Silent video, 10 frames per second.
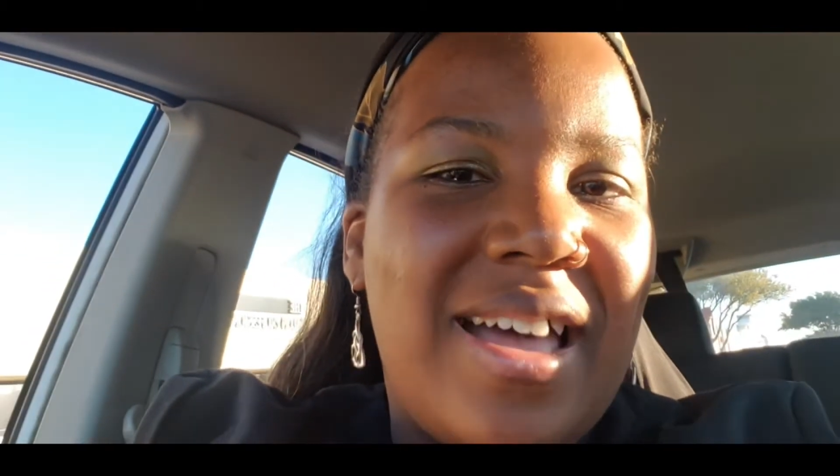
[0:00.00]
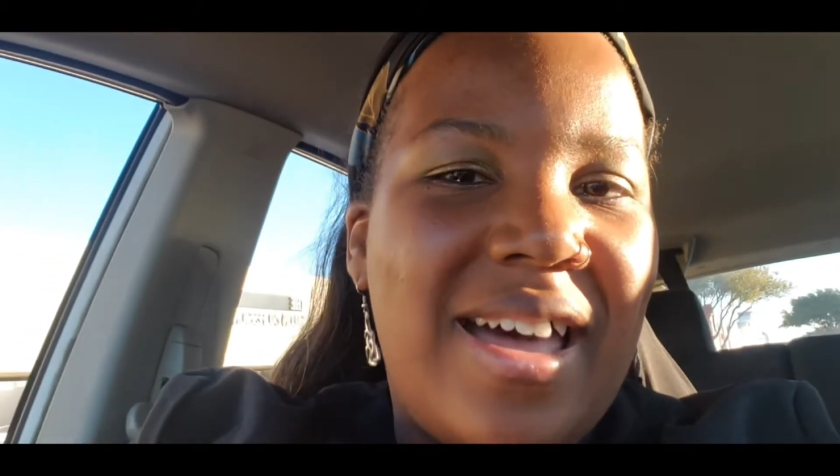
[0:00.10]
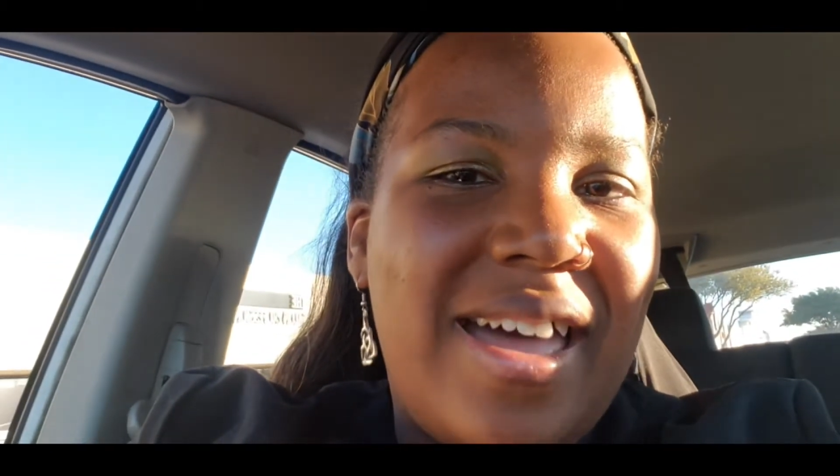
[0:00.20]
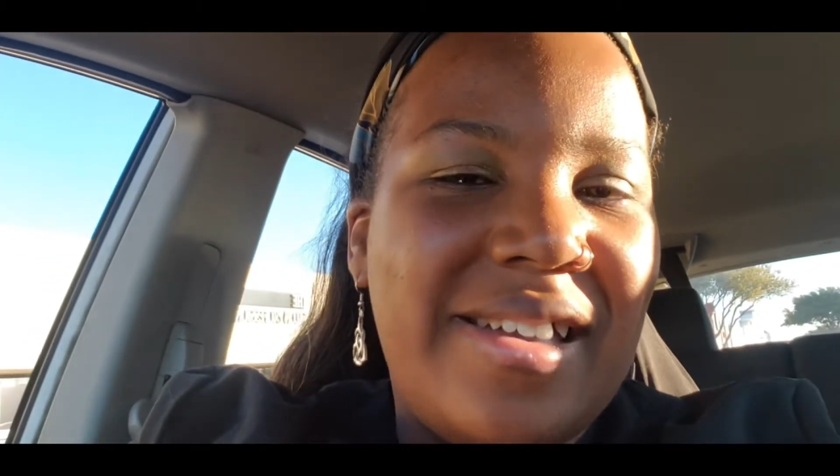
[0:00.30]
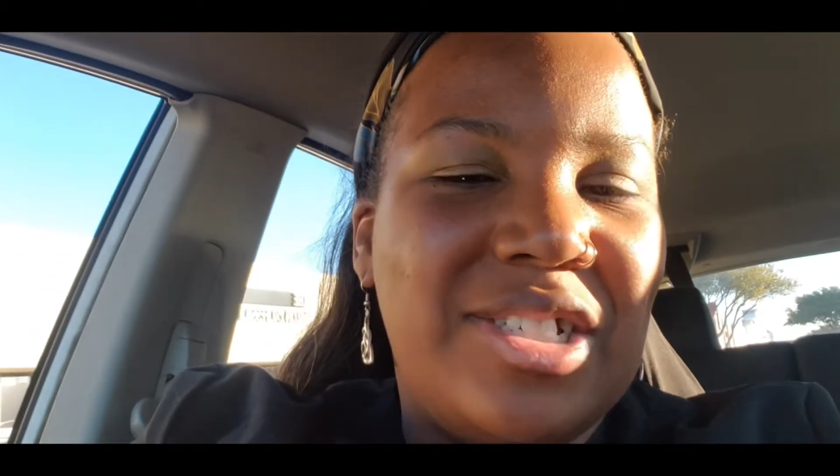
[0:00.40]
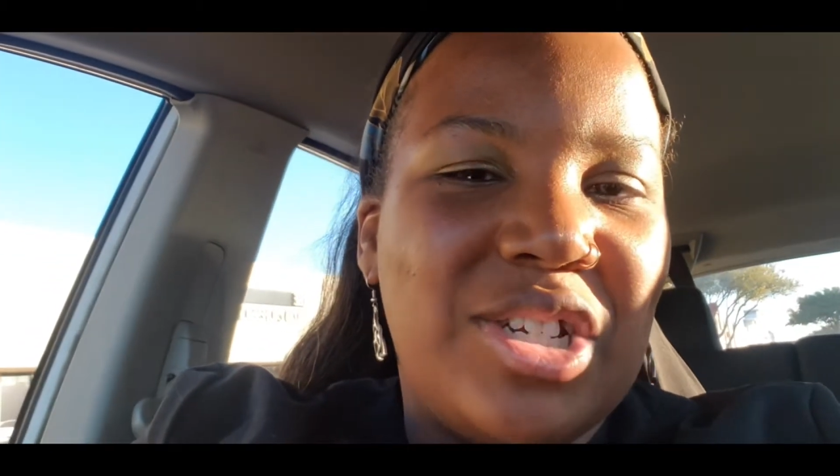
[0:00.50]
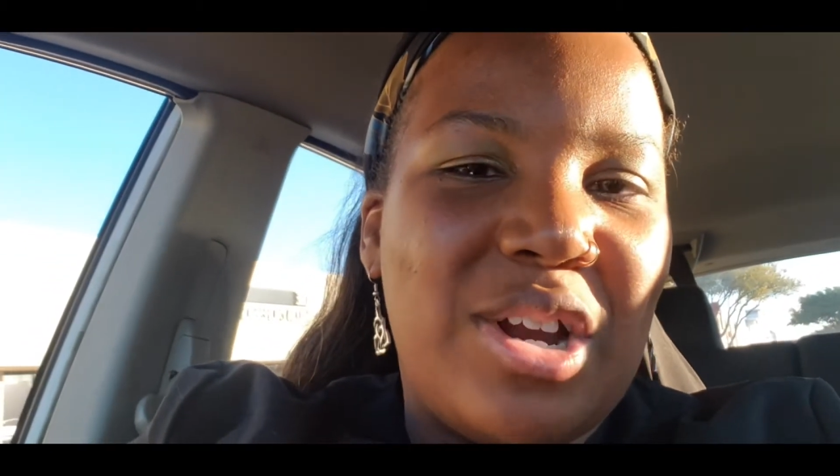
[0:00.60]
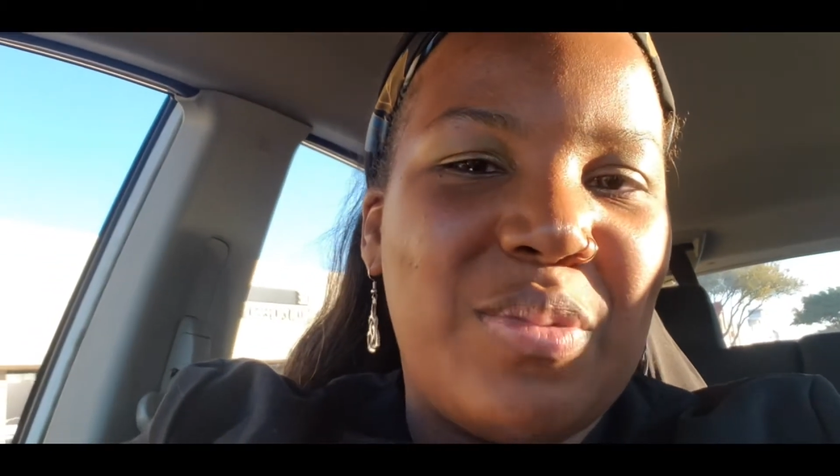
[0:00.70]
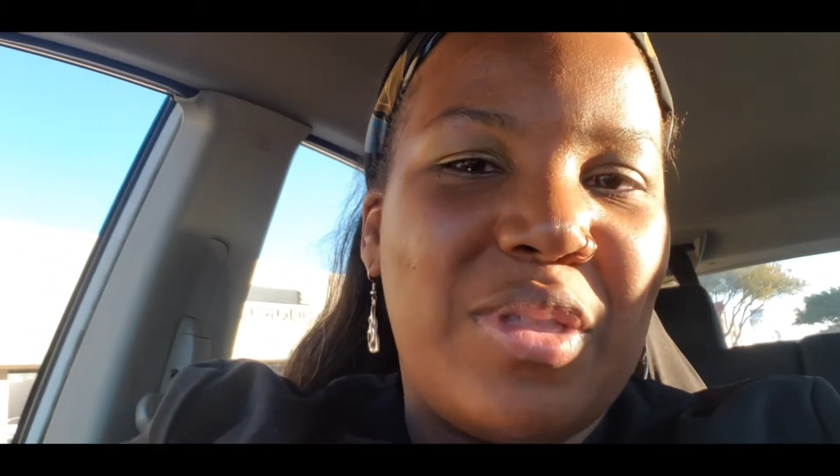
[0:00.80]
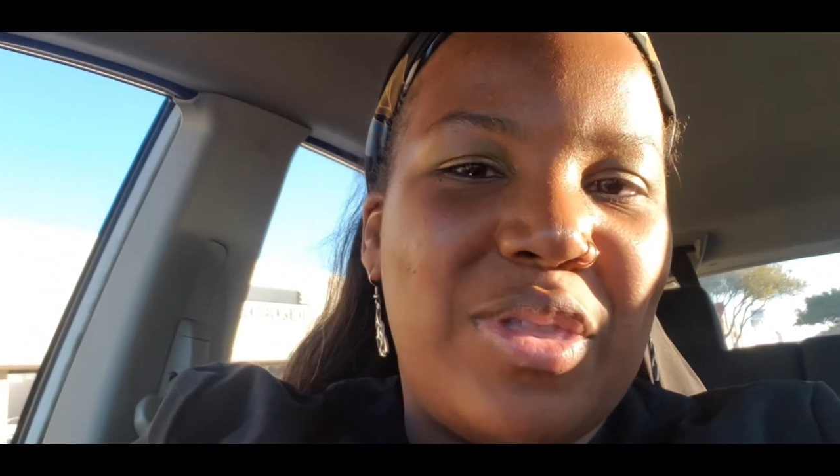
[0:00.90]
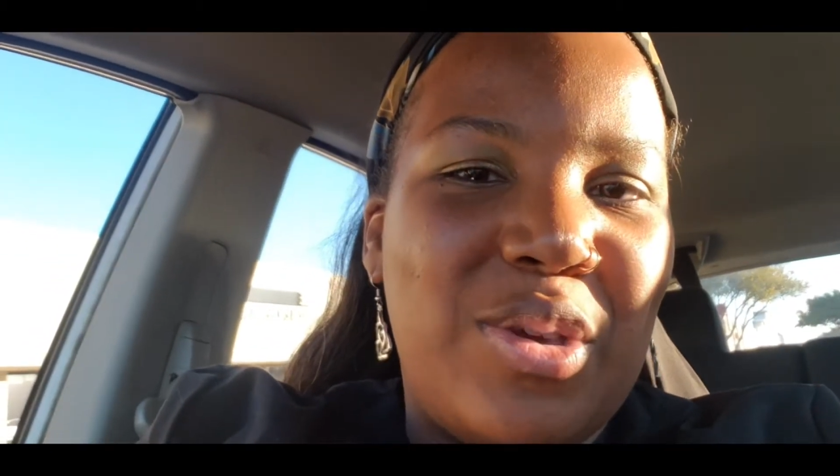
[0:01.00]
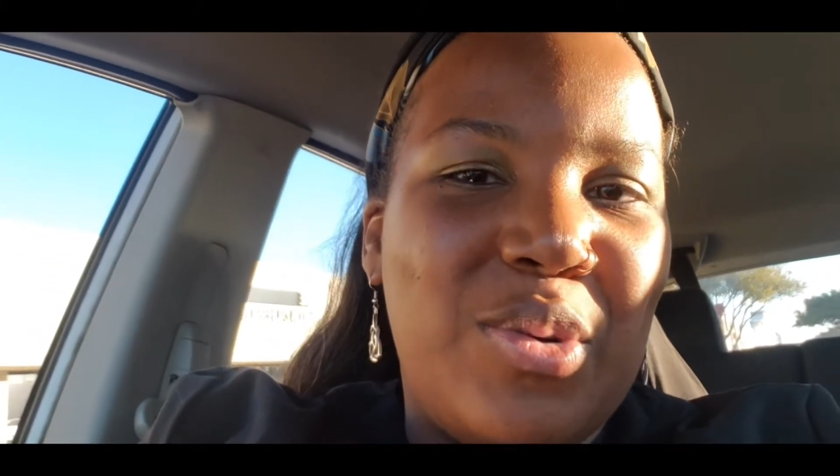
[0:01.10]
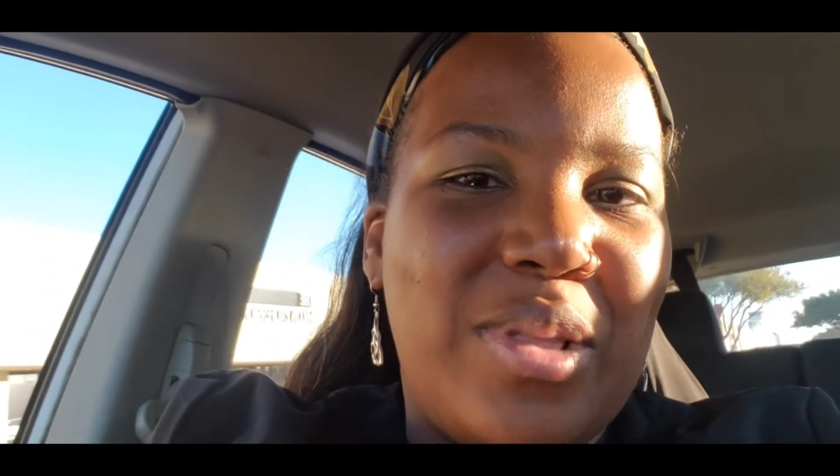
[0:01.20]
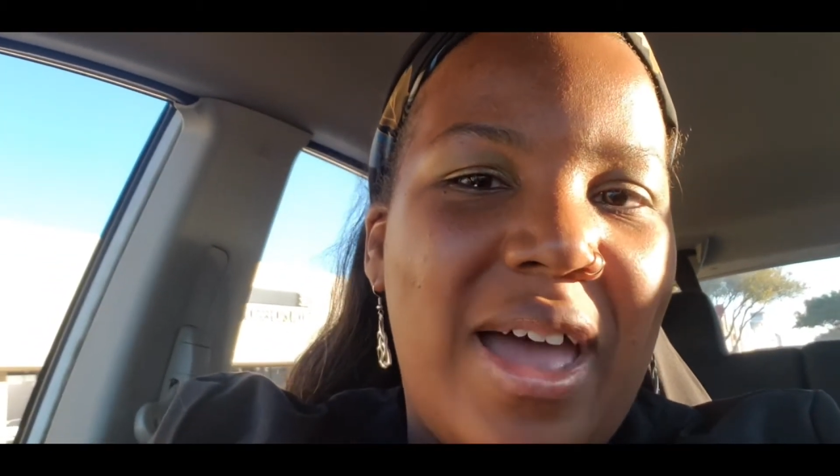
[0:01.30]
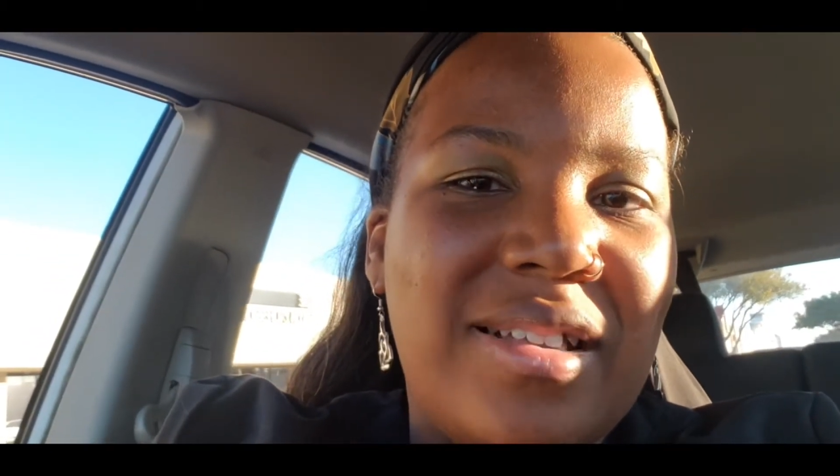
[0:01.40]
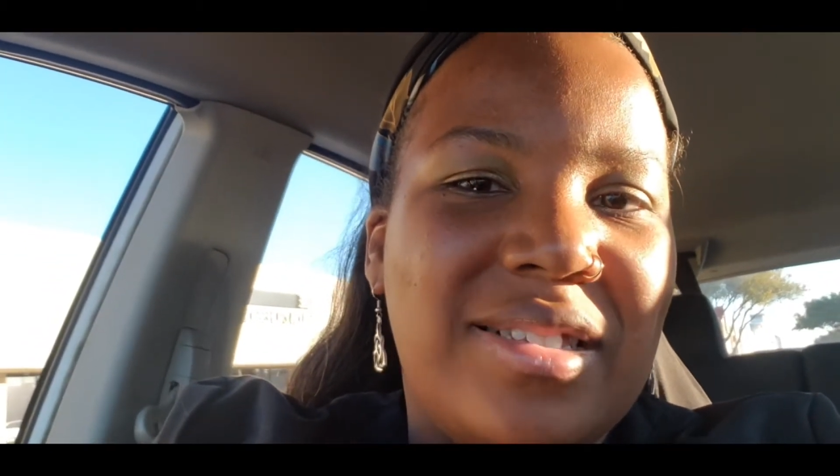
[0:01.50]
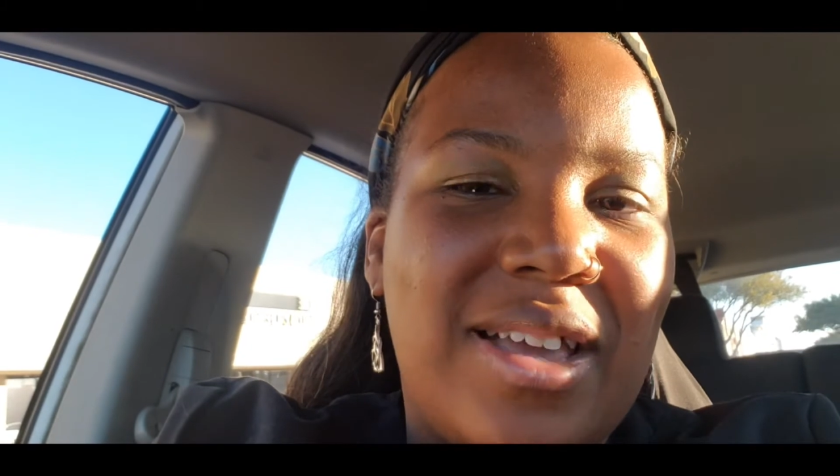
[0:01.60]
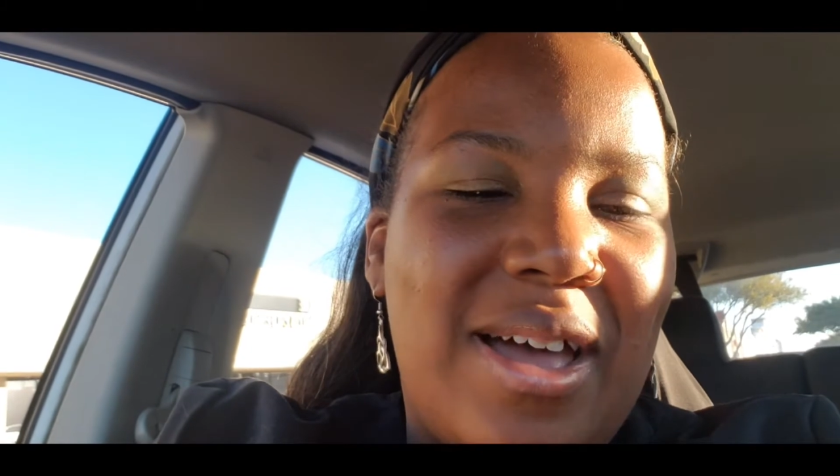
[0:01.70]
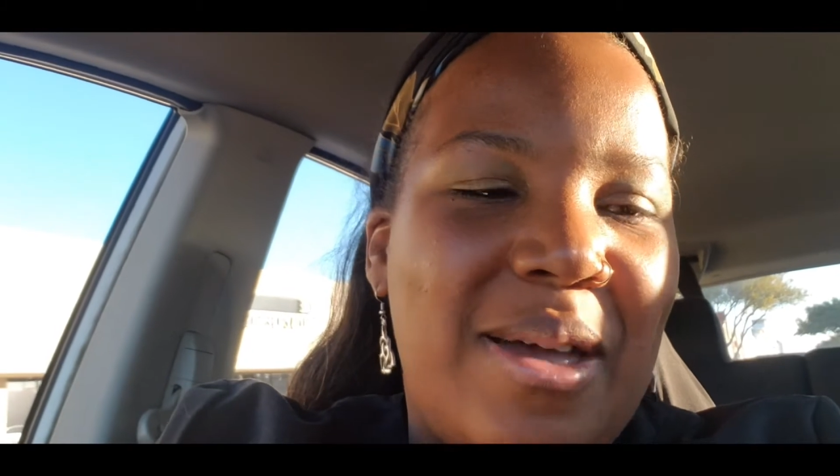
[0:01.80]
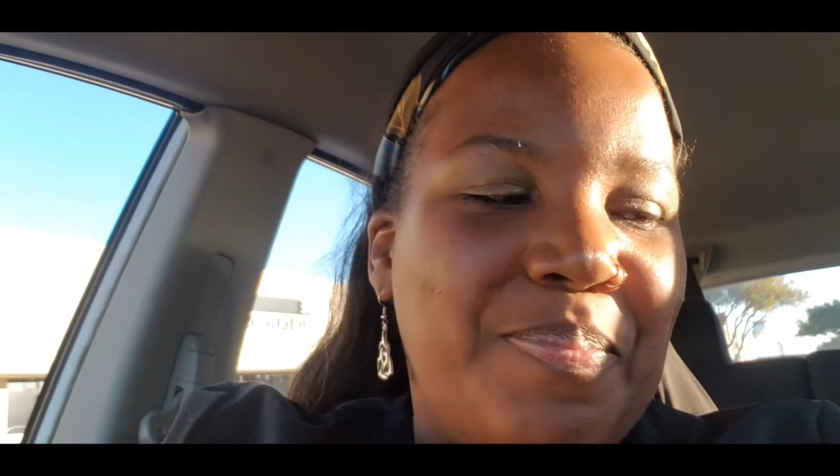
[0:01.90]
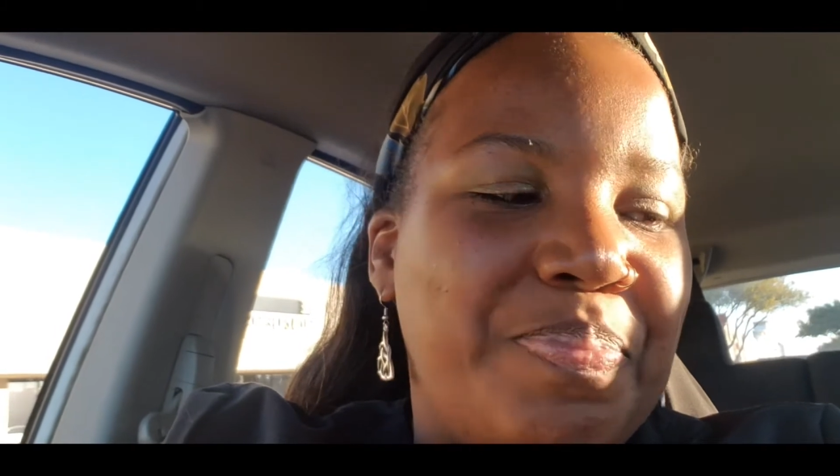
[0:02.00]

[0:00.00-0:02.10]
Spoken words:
I shared with you last time,